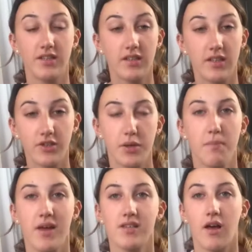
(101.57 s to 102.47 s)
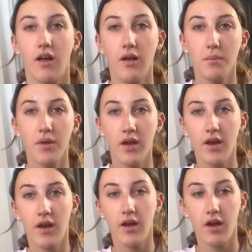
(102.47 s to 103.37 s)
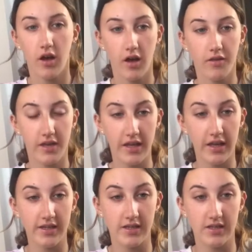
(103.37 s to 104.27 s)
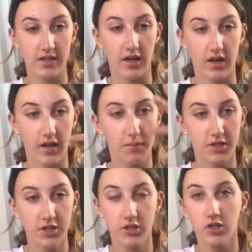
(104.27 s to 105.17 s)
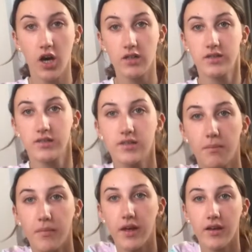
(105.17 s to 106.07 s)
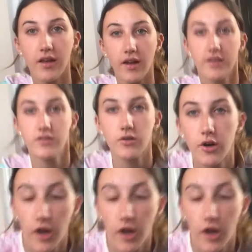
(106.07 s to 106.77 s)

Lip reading: to literally mess up the easiest thing. I'm literally just cutting something and it's not going